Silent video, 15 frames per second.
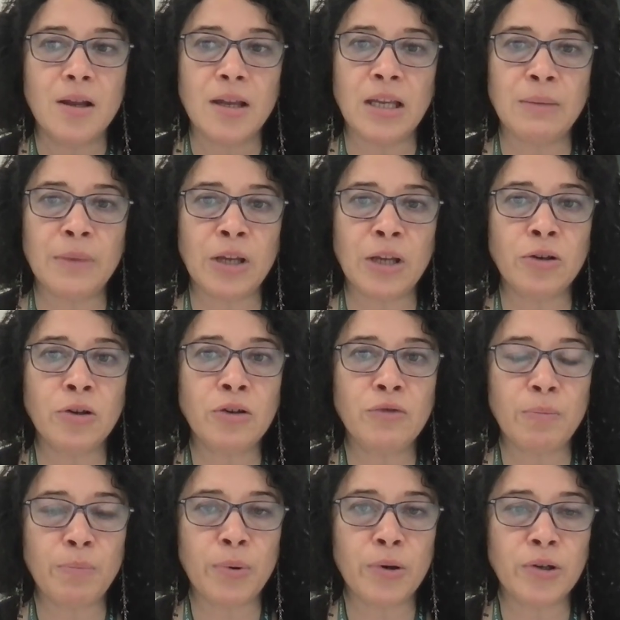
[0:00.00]
In my own
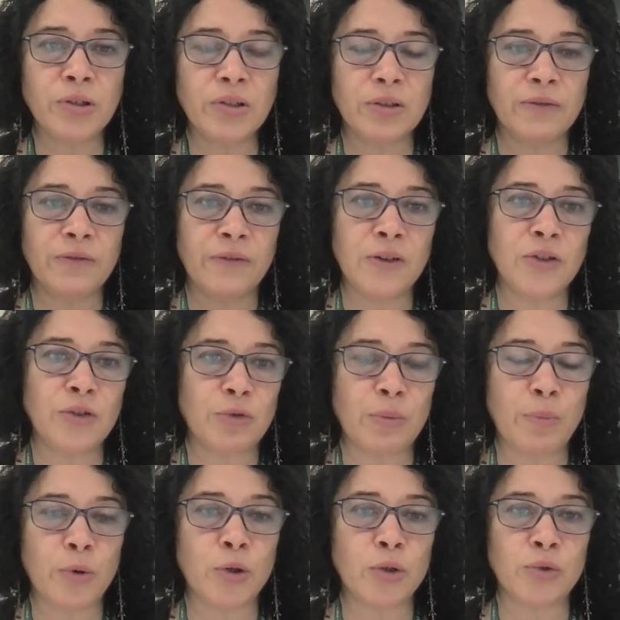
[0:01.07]
report, first
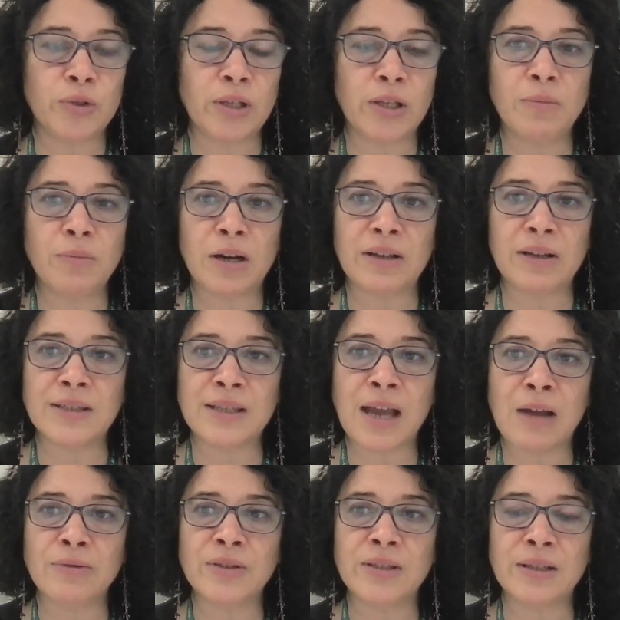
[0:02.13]
report to the Human Rights
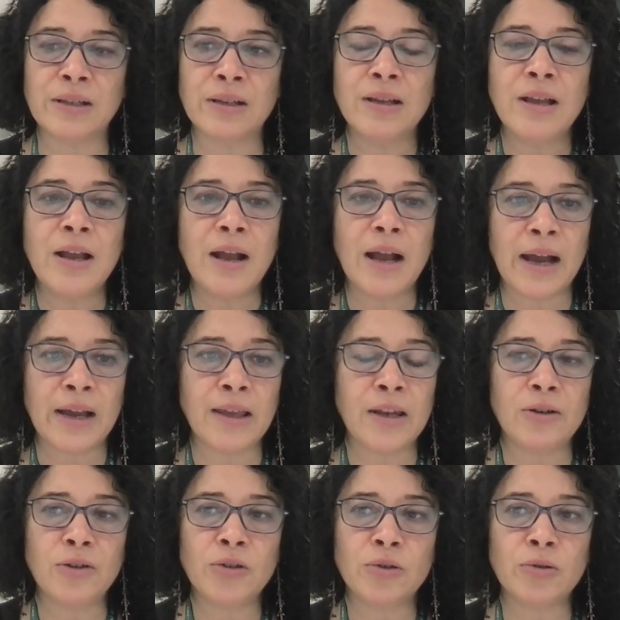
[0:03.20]
Council, I
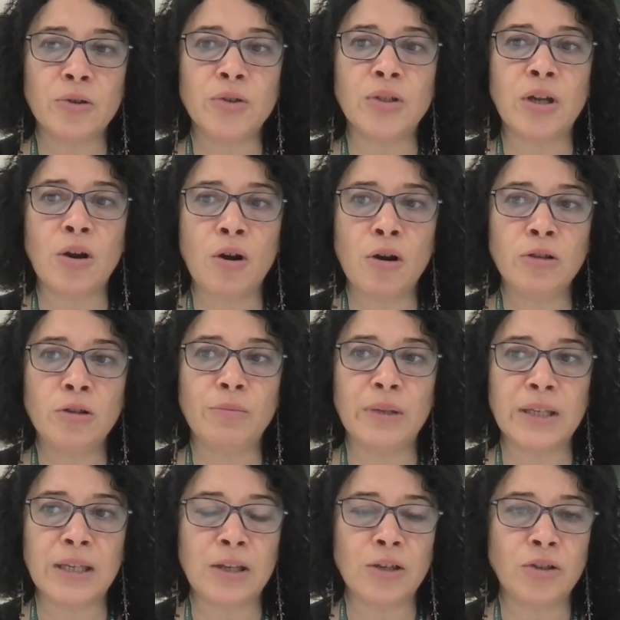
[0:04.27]
underscored that all
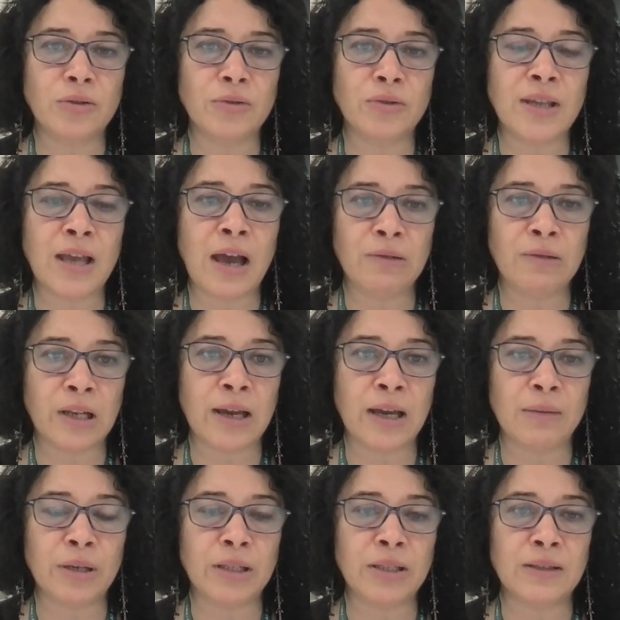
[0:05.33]
obligations
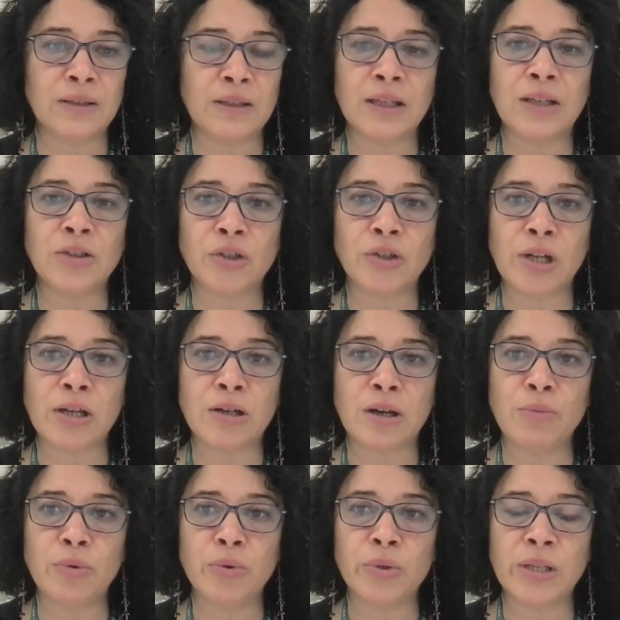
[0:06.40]
outlined by the International
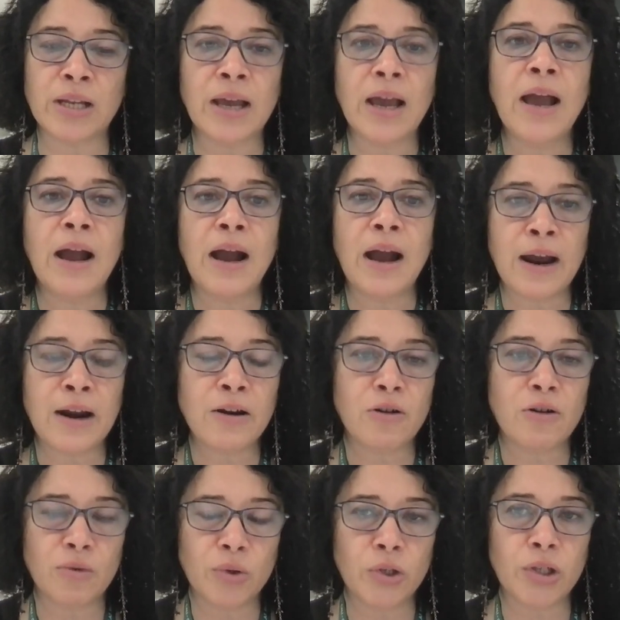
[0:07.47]
Tribunal are
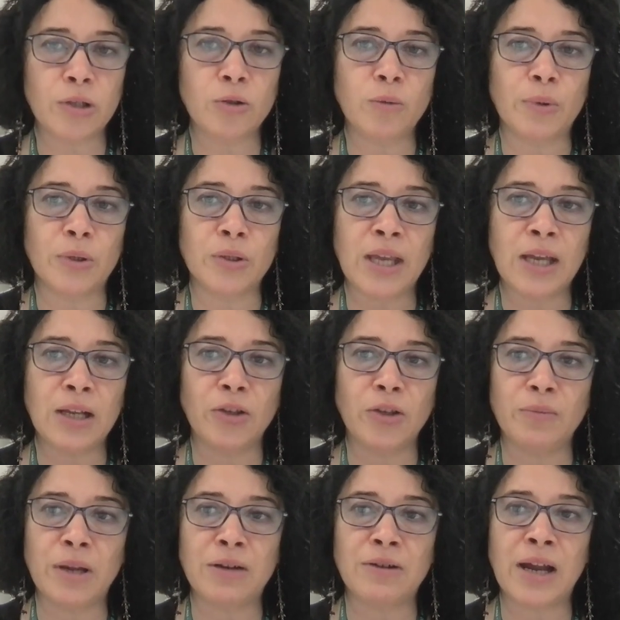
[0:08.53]
crucial to protect
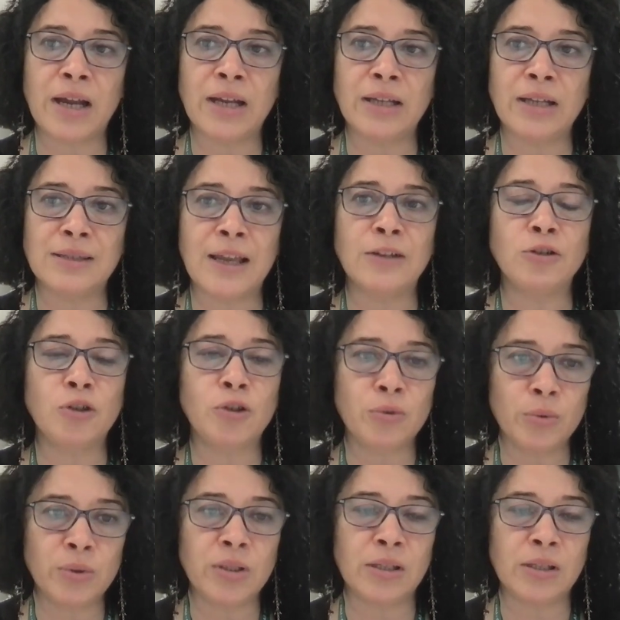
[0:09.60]
human rights and
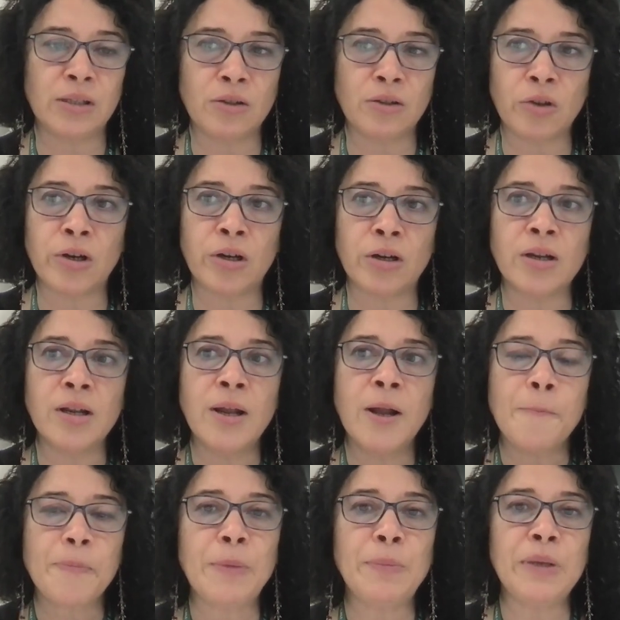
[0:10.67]
should in turn
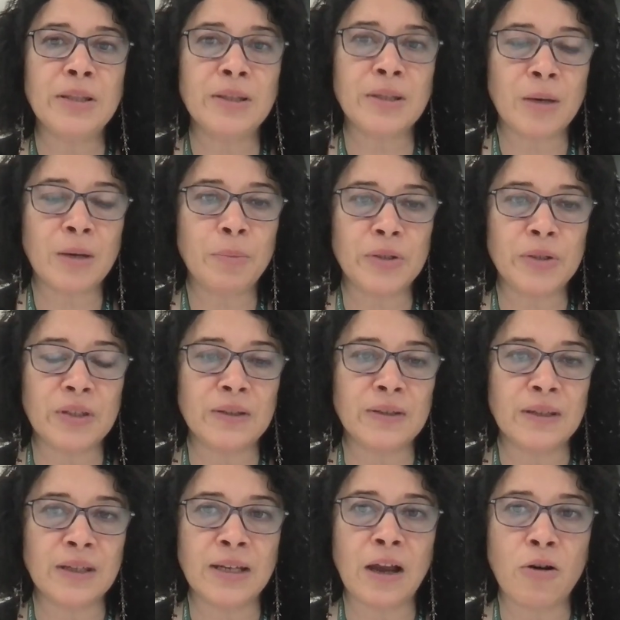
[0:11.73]
be interpreted
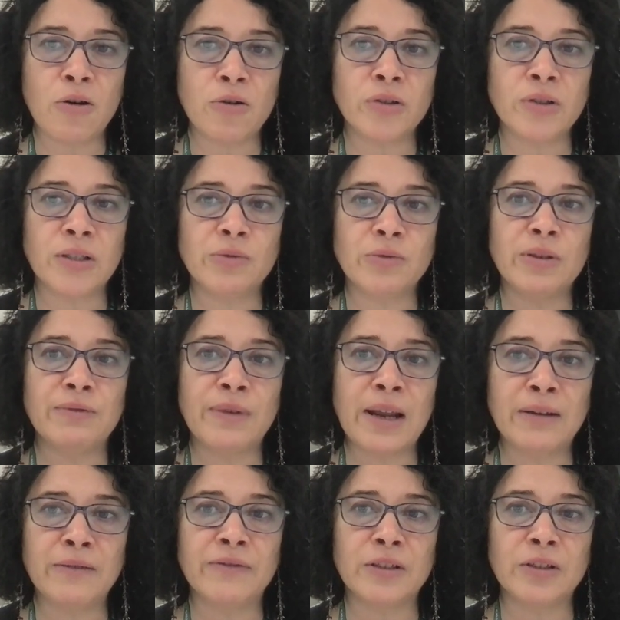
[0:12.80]
in accordance with
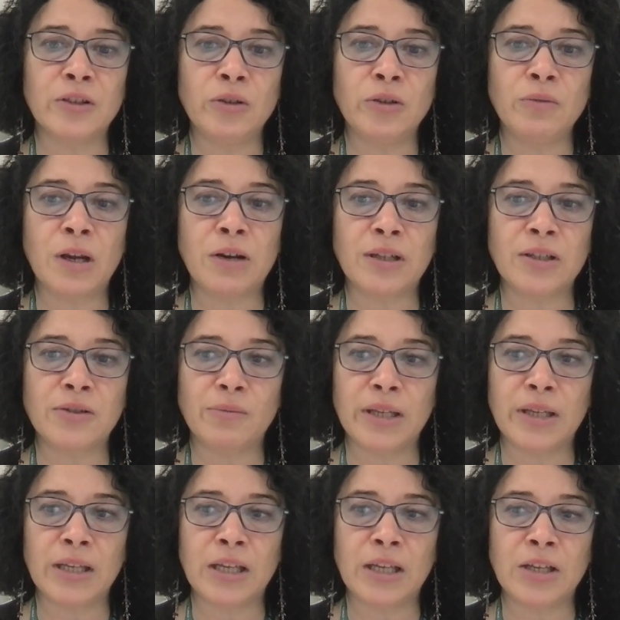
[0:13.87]
relevant human rights
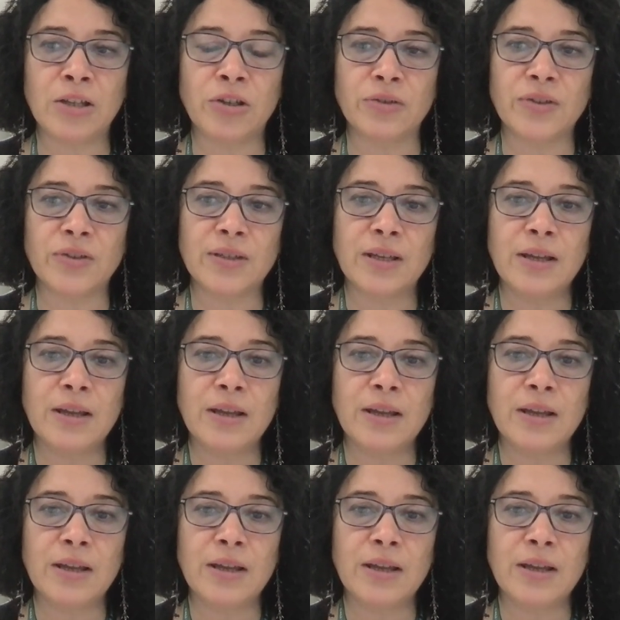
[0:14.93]
obligations.